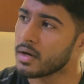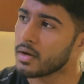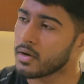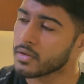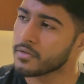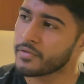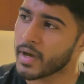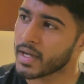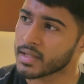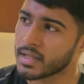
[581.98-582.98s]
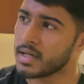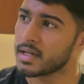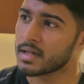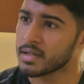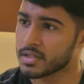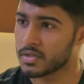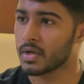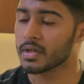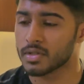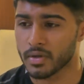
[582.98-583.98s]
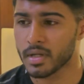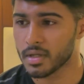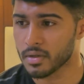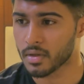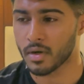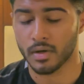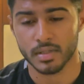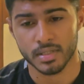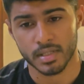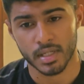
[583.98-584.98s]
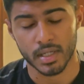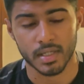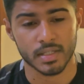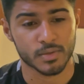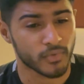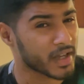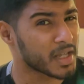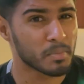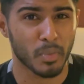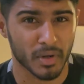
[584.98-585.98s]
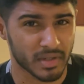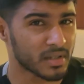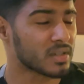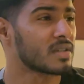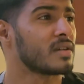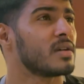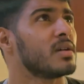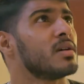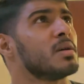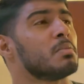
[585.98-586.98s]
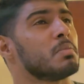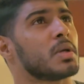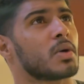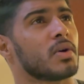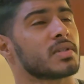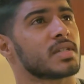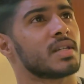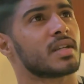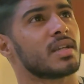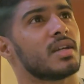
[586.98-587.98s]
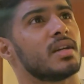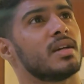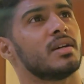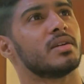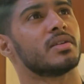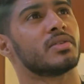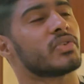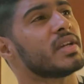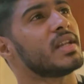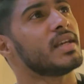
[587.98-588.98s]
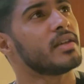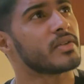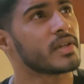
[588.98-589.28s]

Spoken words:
on the fact that structuring your thoughts is very important, because it really